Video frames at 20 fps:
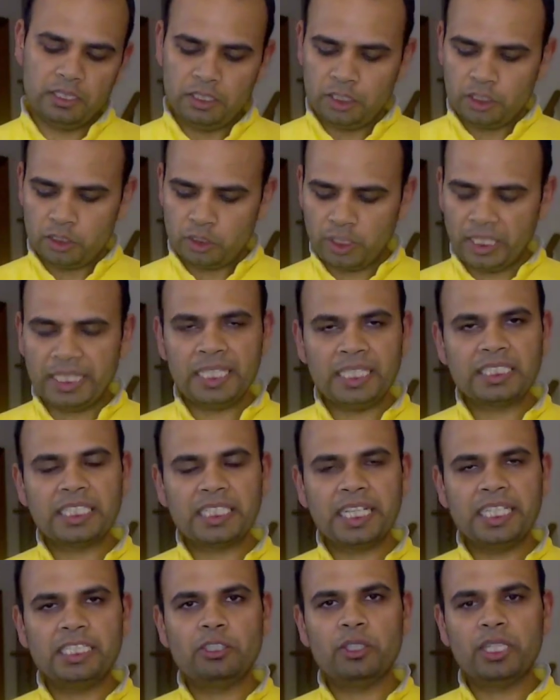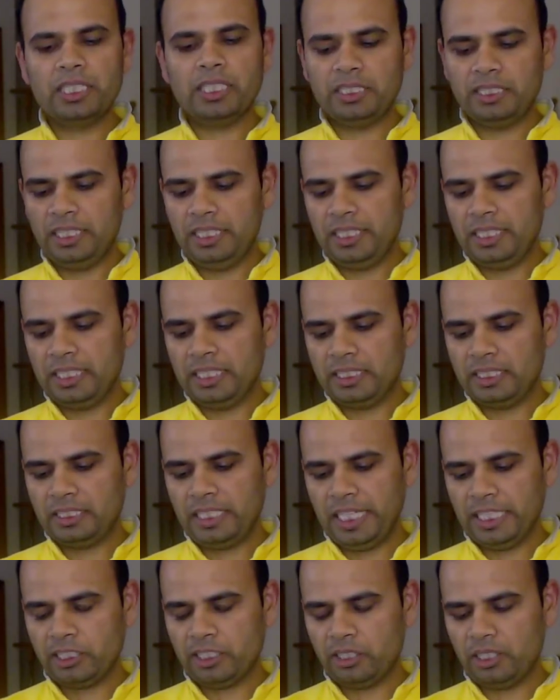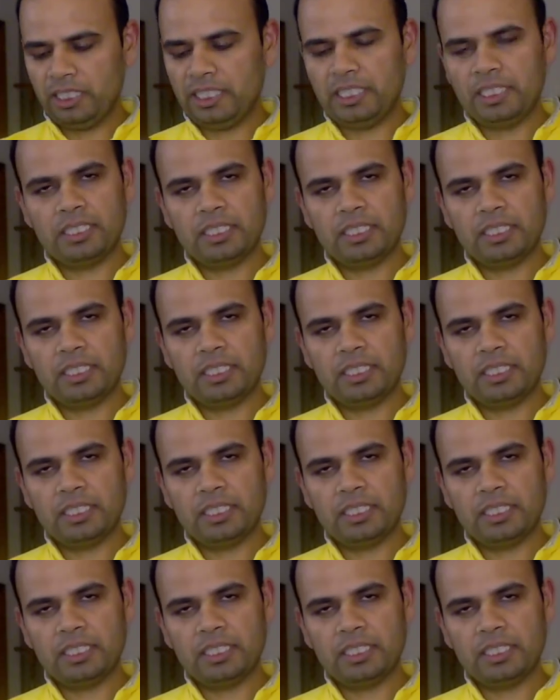So in this case, you can see this is actually